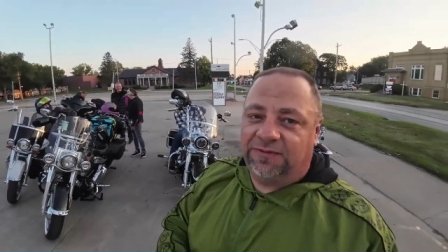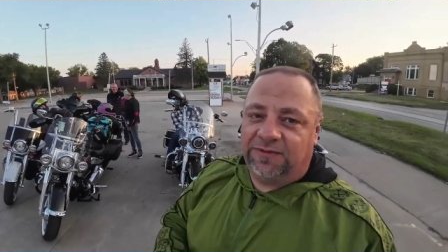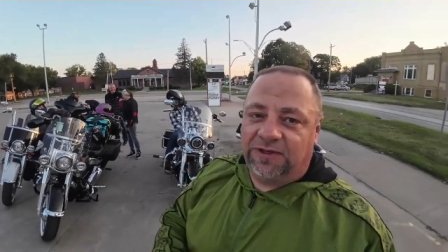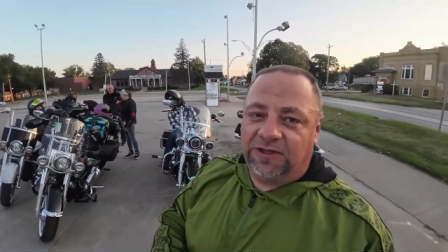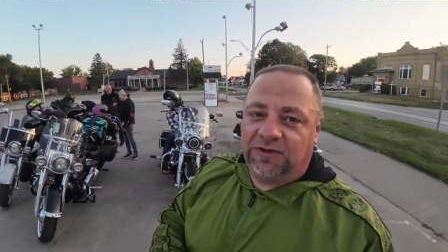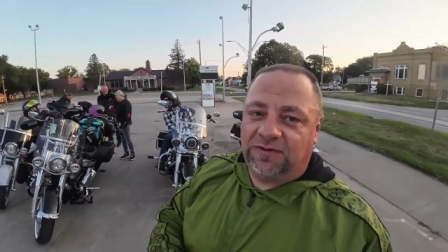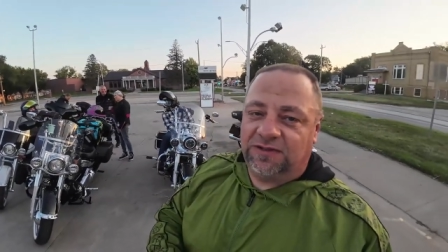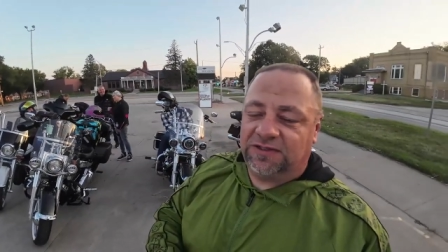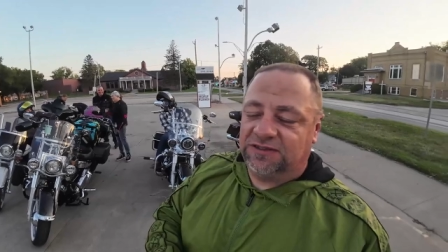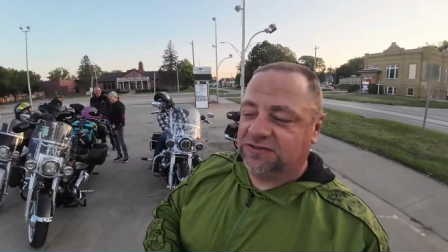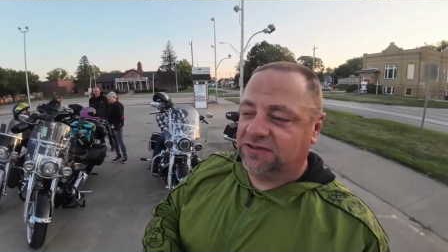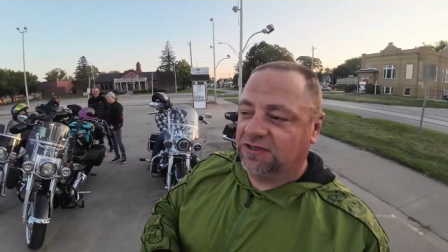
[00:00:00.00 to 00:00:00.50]
We
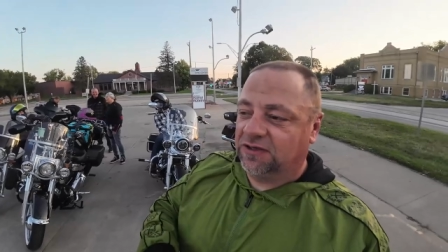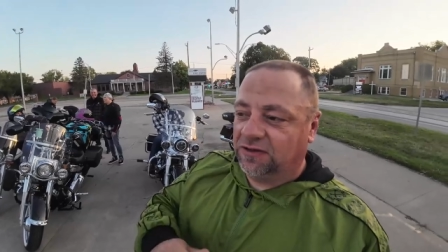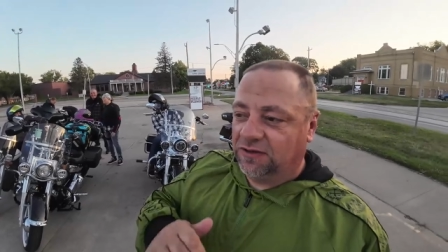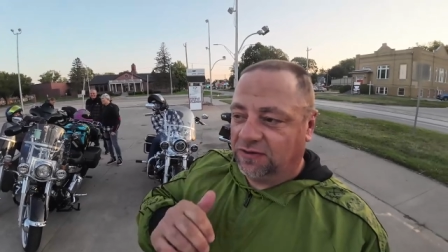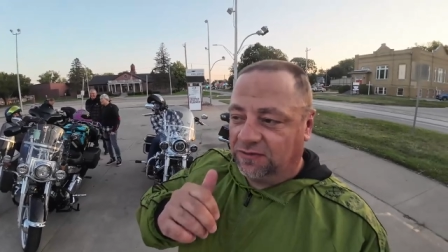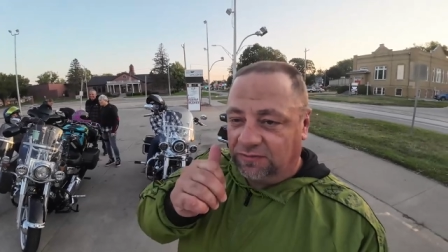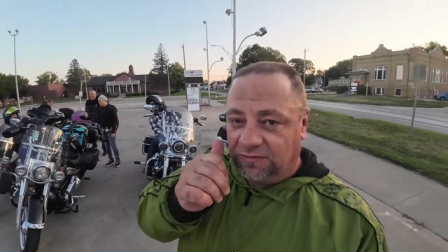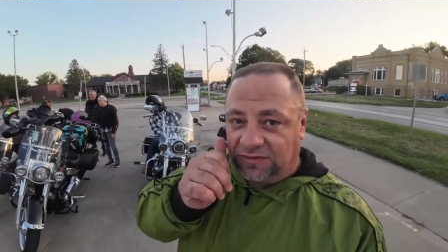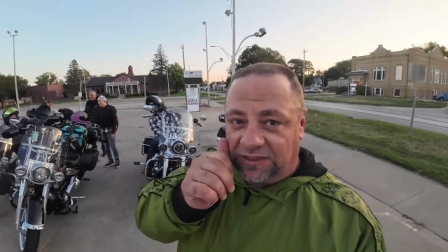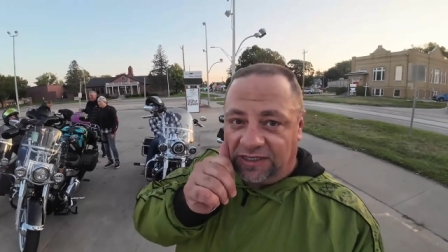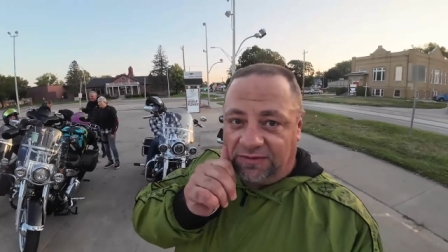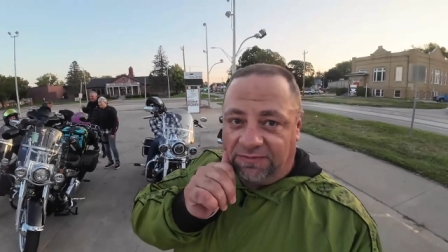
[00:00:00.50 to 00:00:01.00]
always
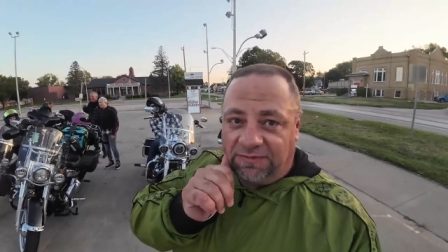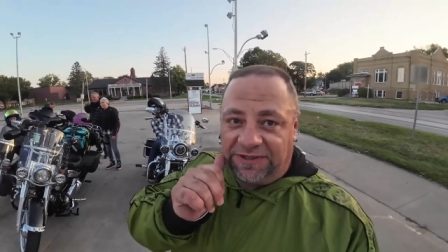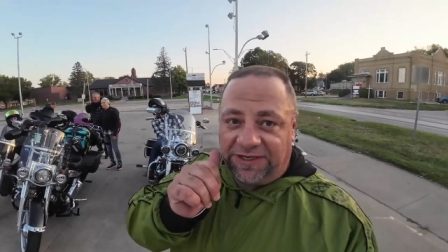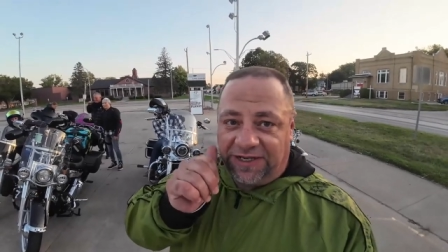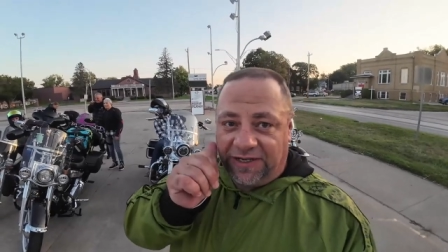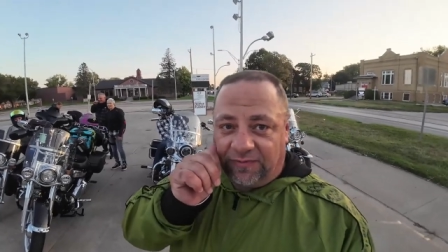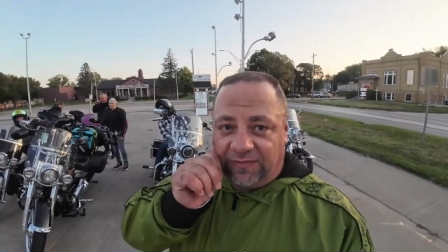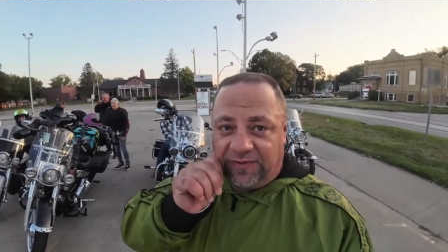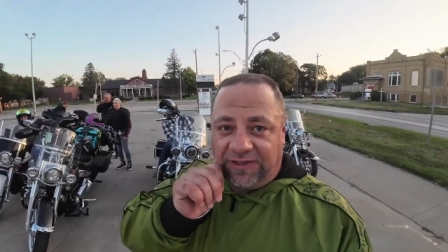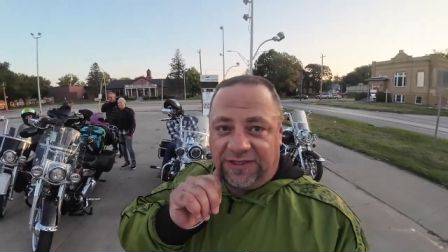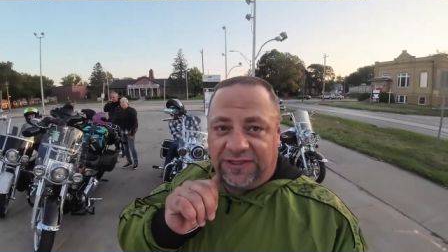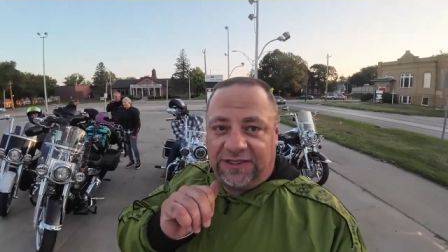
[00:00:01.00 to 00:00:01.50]
go Labor
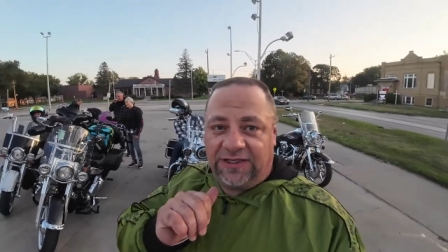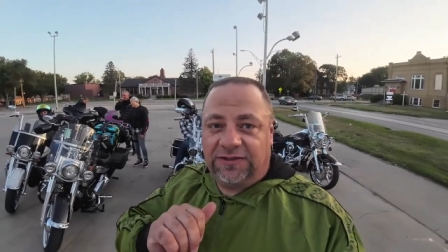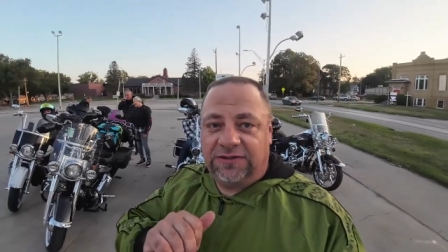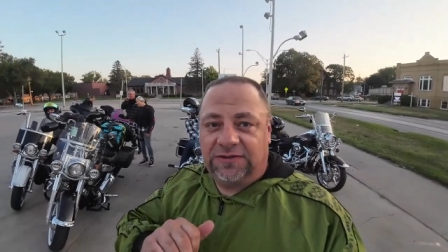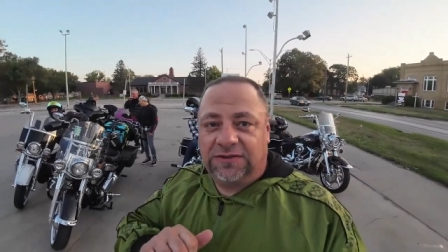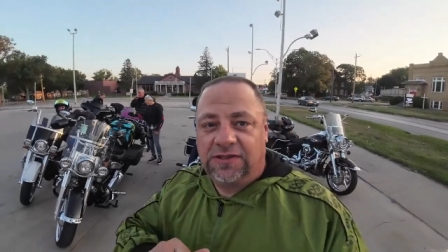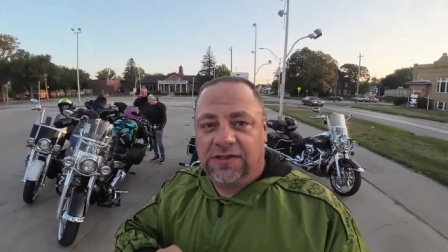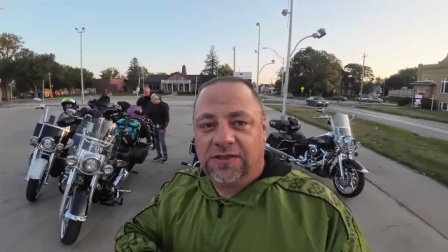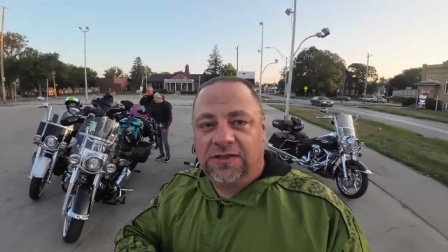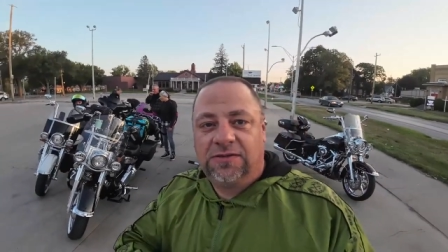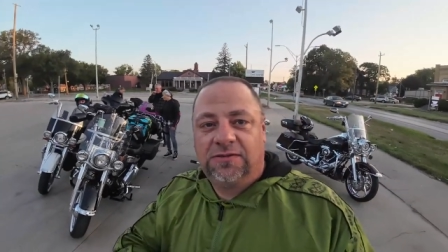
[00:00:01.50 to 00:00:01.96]
Day weekend.